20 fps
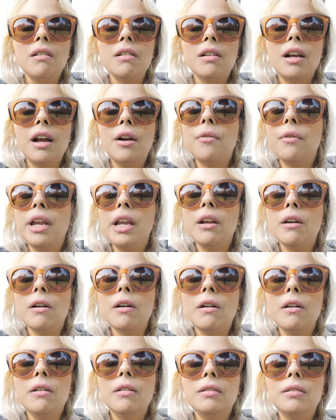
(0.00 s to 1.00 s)

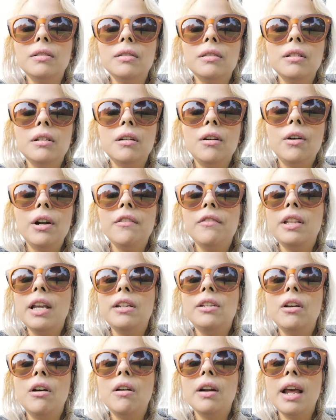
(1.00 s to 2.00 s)
career, or if they
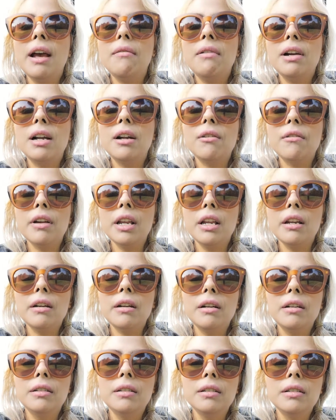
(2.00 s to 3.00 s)
don't have a career,
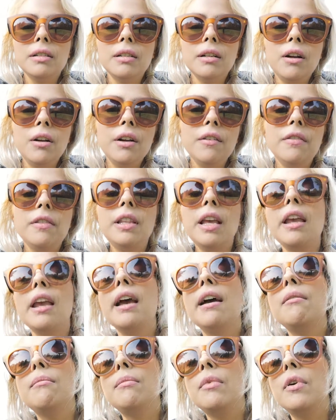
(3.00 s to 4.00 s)
or if they
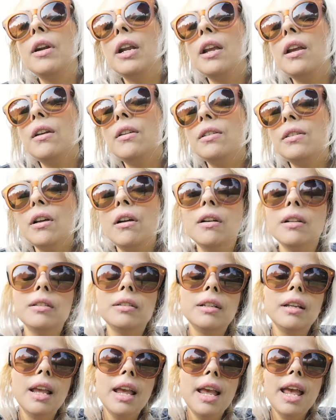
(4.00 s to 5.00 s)
have money or don't,
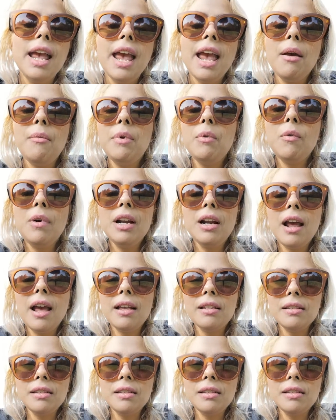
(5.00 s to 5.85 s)
everyone has